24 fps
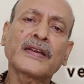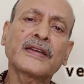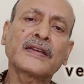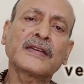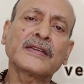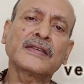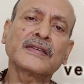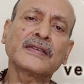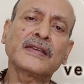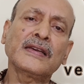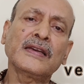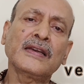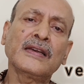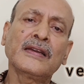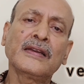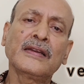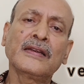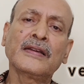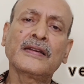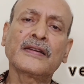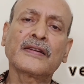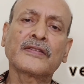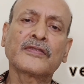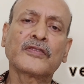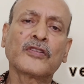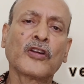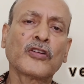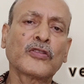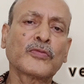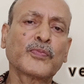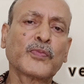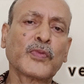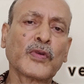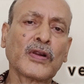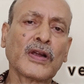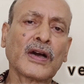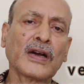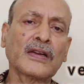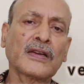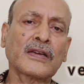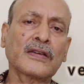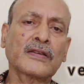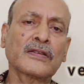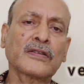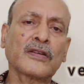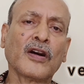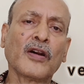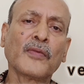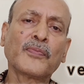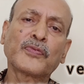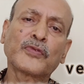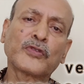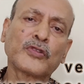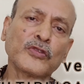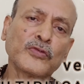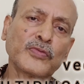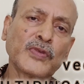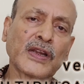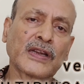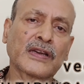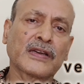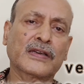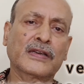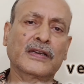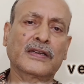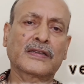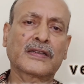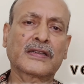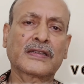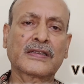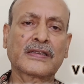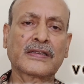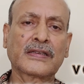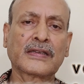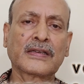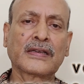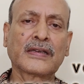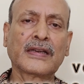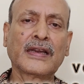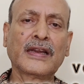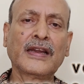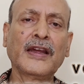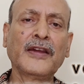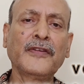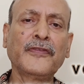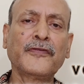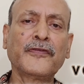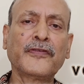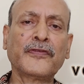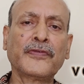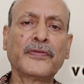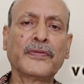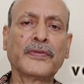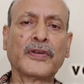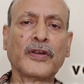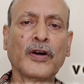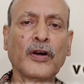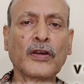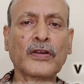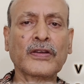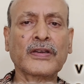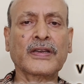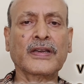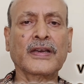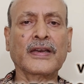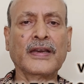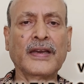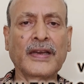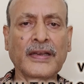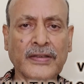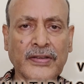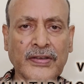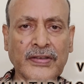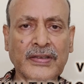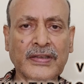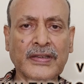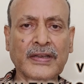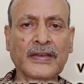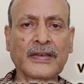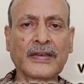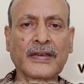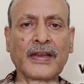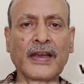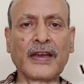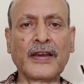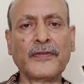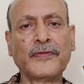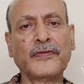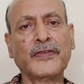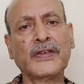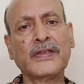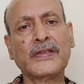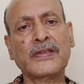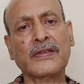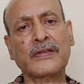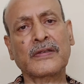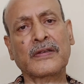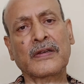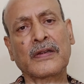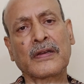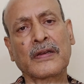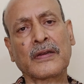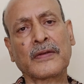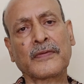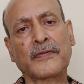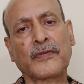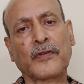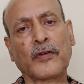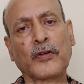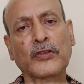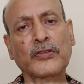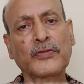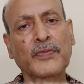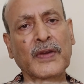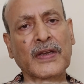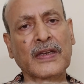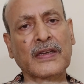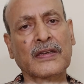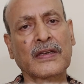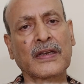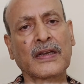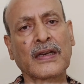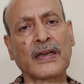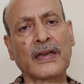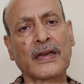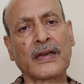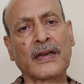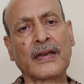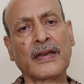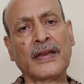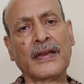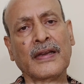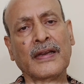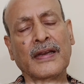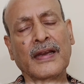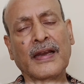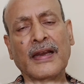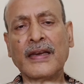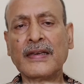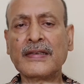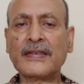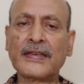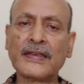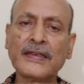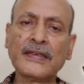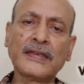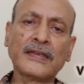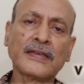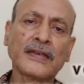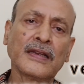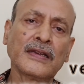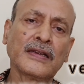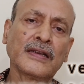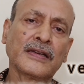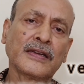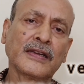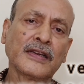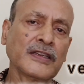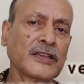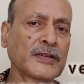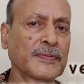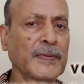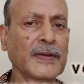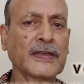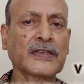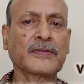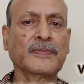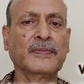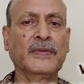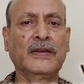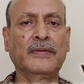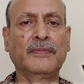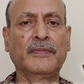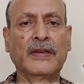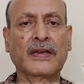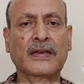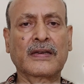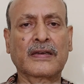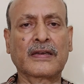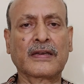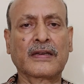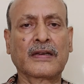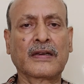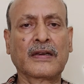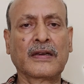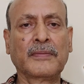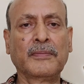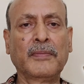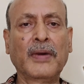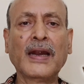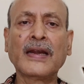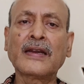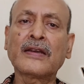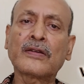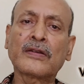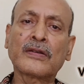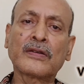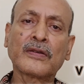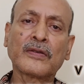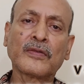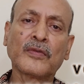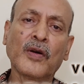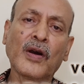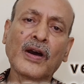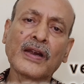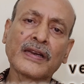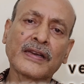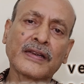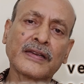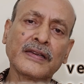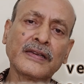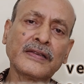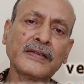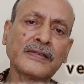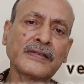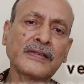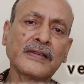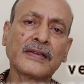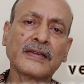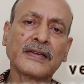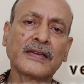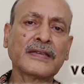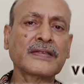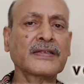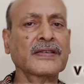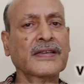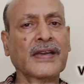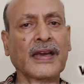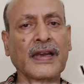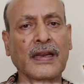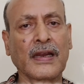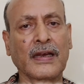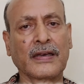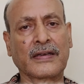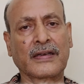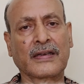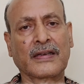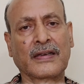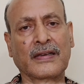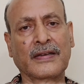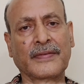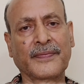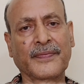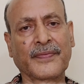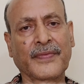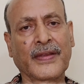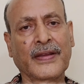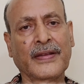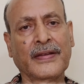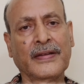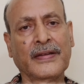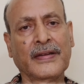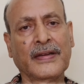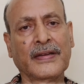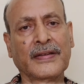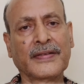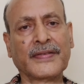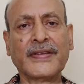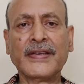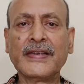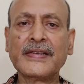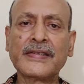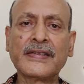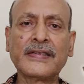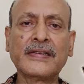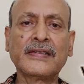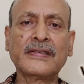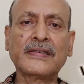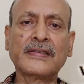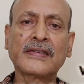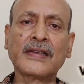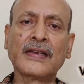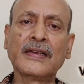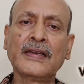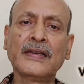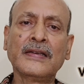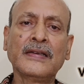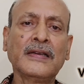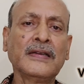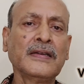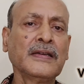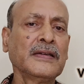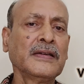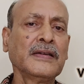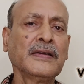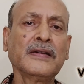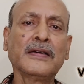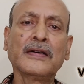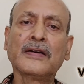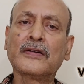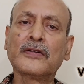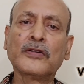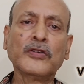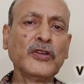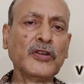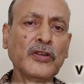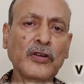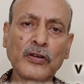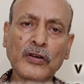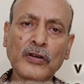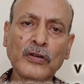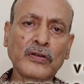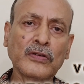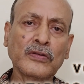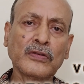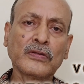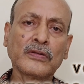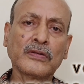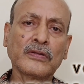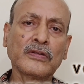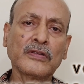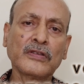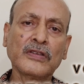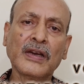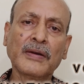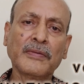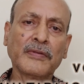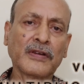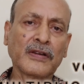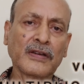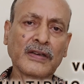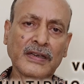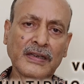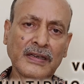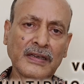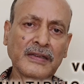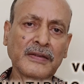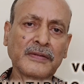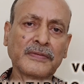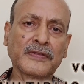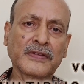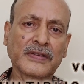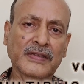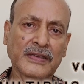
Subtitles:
is a dot product of two vectors, F dot S. F is force vector, S is displacement vector. But work is a scalar. This is, we know, we have already